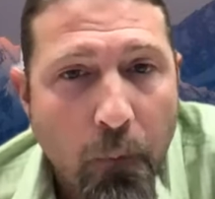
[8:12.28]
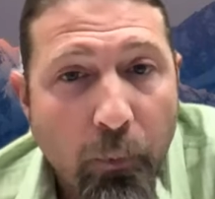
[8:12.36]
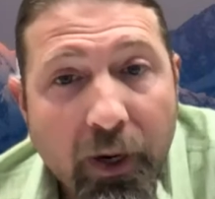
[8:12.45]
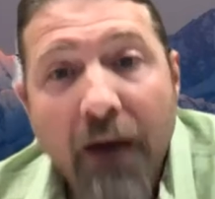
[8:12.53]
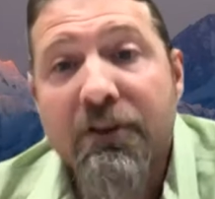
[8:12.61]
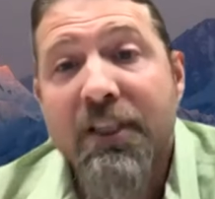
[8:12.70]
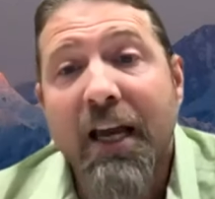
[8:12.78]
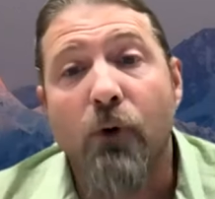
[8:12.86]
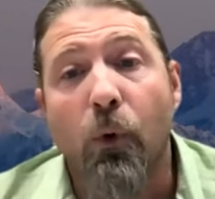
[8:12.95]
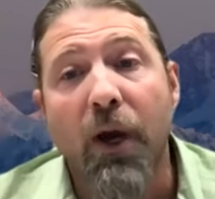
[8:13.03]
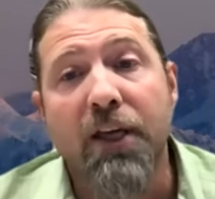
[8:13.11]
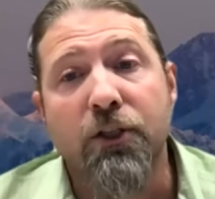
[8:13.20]
We obviously have
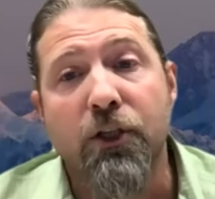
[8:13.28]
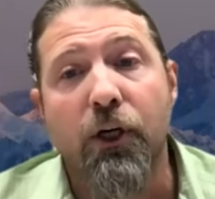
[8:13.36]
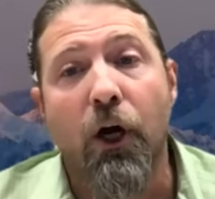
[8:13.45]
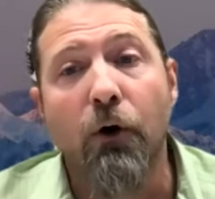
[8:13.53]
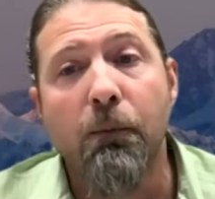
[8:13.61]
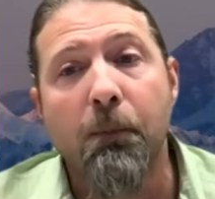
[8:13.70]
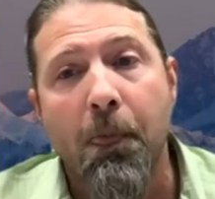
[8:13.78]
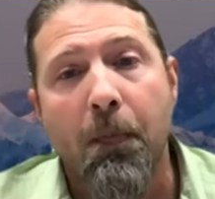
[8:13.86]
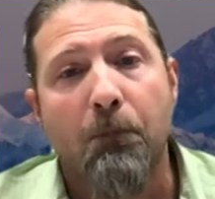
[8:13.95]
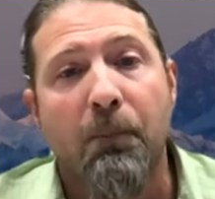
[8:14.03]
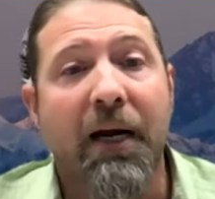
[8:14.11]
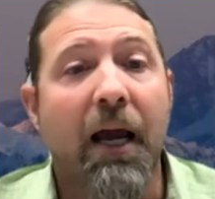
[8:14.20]
a ways to go,
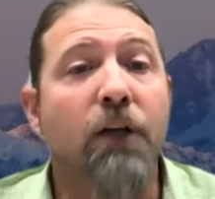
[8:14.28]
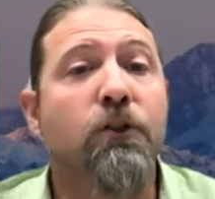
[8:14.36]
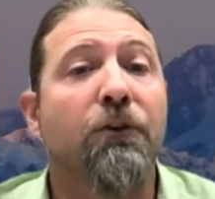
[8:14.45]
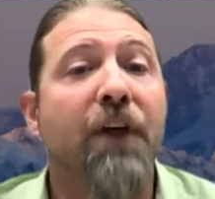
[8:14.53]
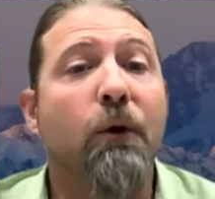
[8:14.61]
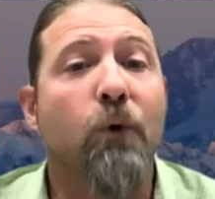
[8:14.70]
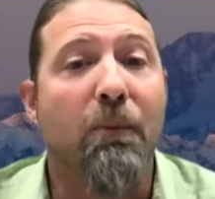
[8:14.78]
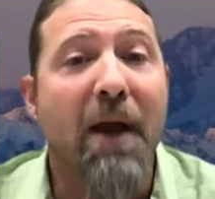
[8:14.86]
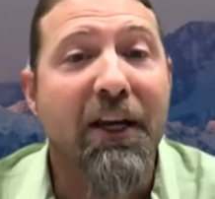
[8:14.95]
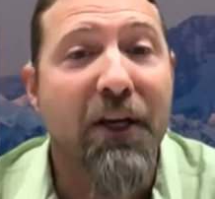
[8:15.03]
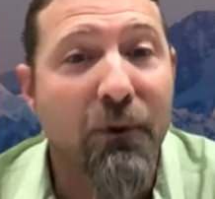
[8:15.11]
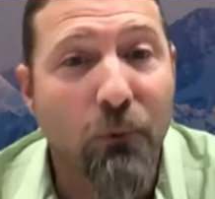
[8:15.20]
but I also think we're
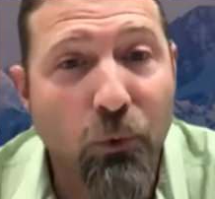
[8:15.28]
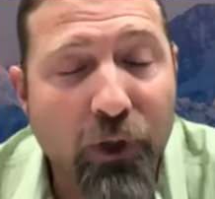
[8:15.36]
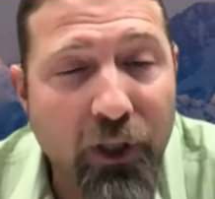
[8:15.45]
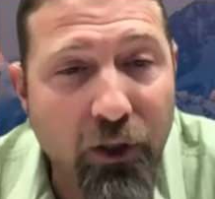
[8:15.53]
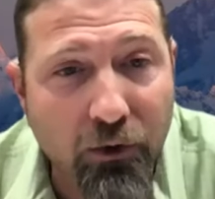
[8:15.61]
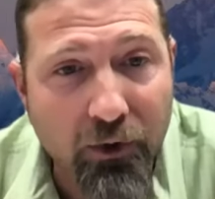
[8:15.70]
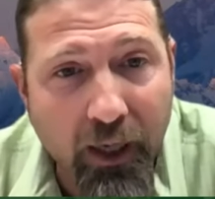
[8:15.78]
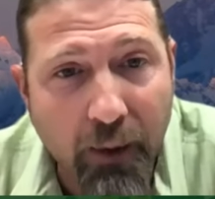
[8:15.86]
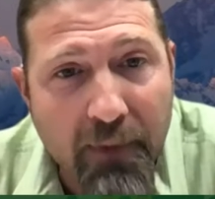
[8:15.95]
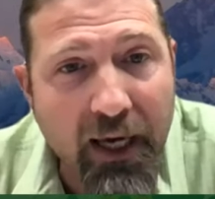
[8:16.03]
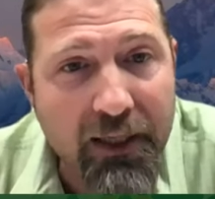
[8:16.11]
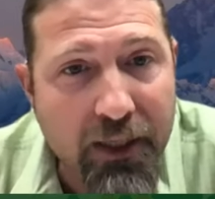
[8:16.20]
making real
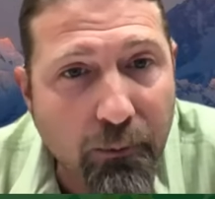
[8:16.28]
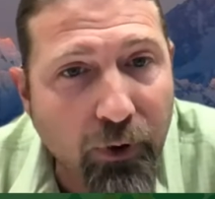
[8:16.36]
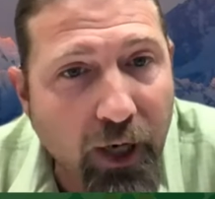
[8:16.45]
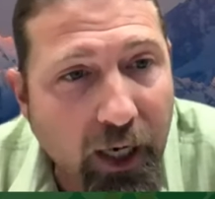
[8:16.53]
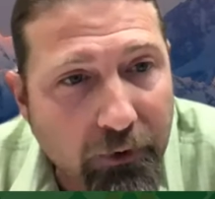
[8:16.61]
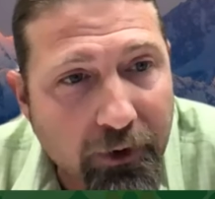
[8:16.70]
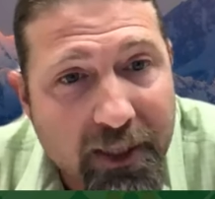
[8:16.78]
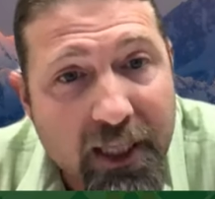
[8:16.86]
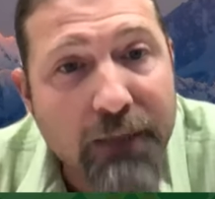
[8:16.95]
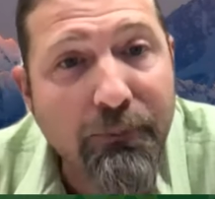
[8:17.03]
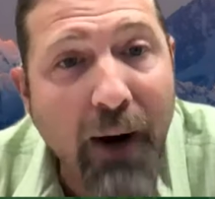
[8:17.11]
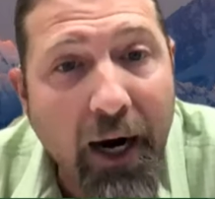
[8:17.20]
amazing progress,
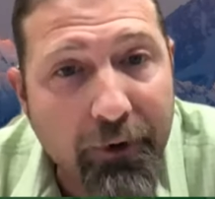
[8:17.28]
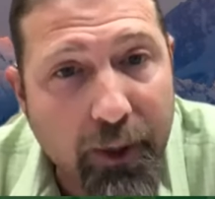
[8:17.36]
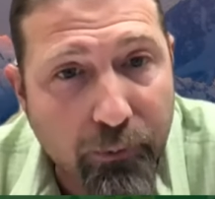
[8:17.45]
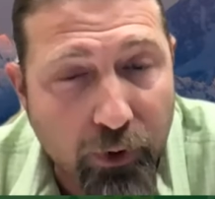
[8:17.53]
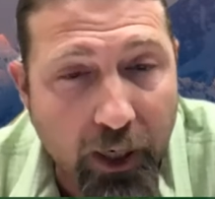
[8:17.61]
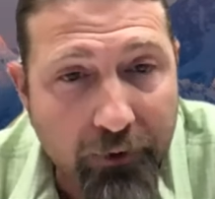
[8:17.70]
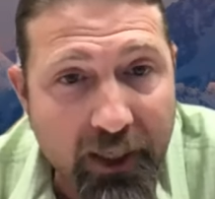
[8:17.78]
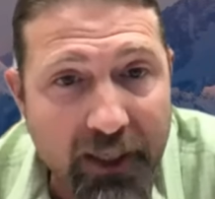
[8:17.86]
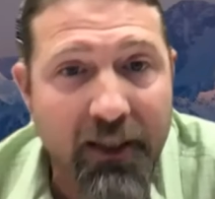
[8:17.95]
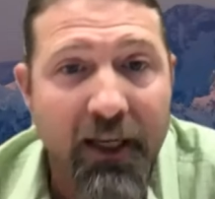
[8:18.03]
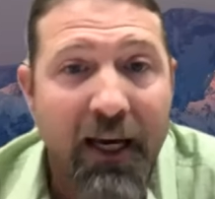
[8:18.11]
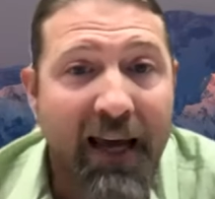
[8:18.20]
inspiring
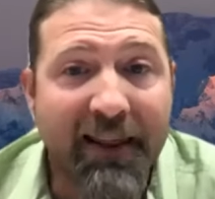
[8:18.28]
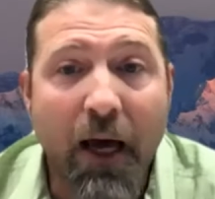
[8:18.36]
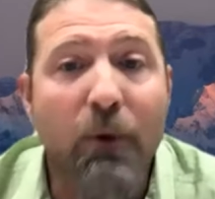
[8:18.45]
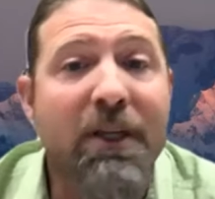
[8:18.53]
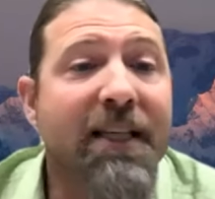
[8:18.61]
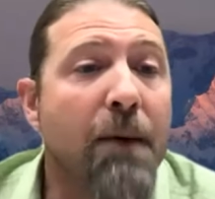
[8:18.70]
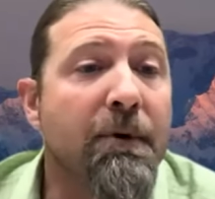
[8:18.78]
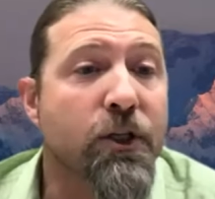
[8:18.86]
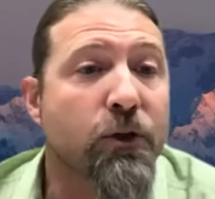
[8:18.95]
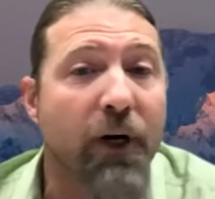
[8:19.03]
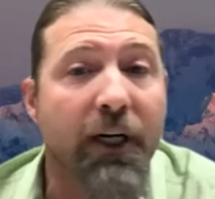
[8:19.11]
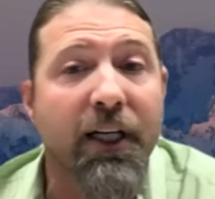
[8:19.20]
progress. And that was
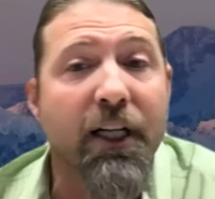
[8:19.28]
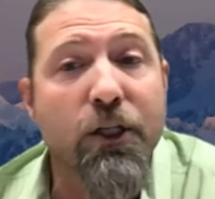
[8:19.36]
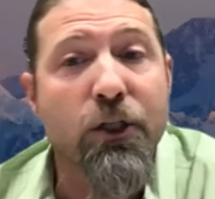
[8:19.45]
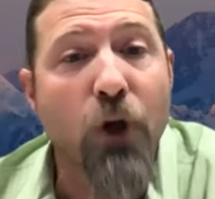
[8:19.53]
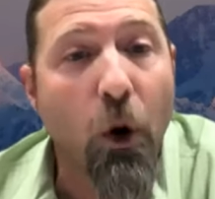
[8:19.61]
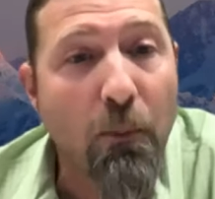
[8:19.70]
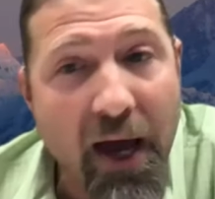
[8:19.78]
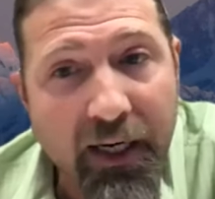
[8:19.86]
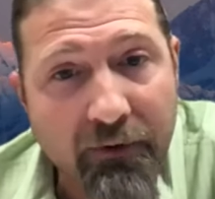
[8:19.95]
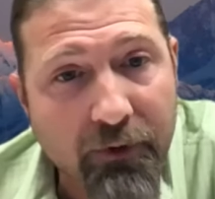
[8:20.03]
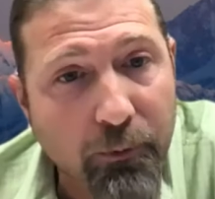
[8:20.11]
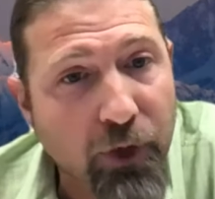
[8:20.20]
demonstrated in so
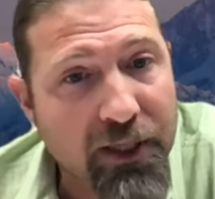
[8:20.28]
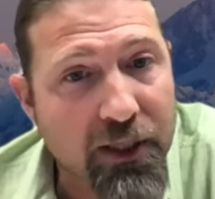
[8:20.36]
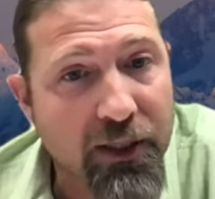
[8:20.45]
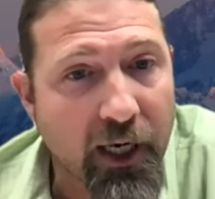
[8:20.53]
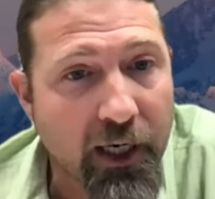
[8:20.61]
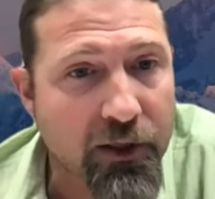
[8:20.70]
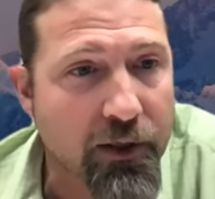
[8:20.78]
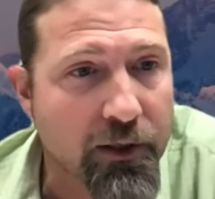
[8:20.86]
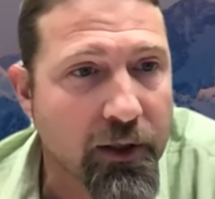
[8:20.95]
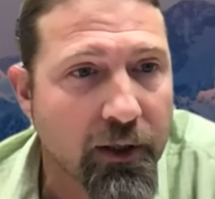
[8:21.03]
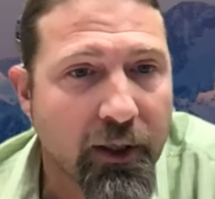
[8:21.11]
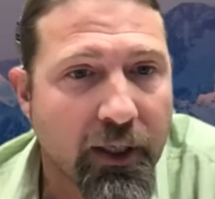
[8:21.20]
many of the
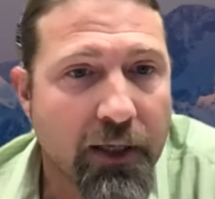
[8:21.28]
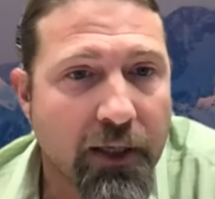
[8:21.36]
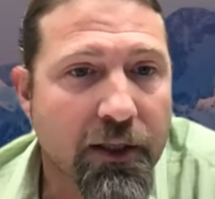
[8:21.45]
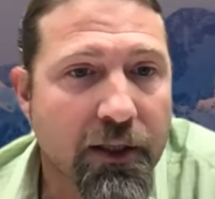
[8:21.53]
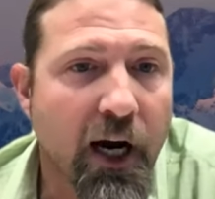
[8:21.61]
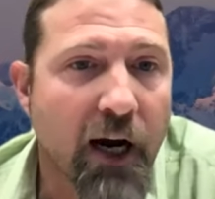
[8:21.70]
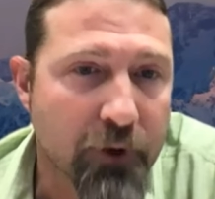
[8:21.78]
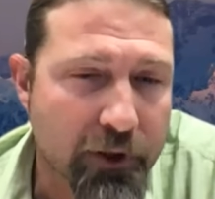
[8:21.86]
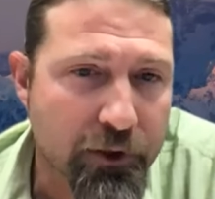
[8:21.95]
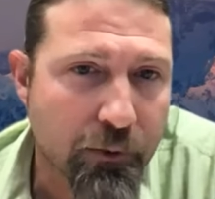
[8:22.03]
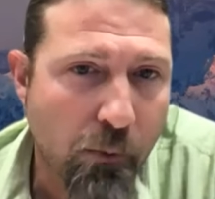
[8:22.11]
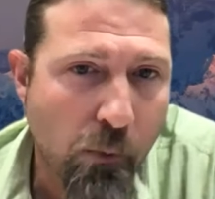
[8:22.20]
presentations in this
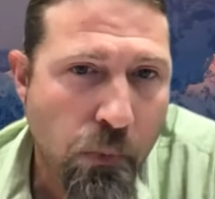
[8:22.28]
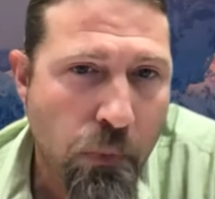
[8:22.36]
conference.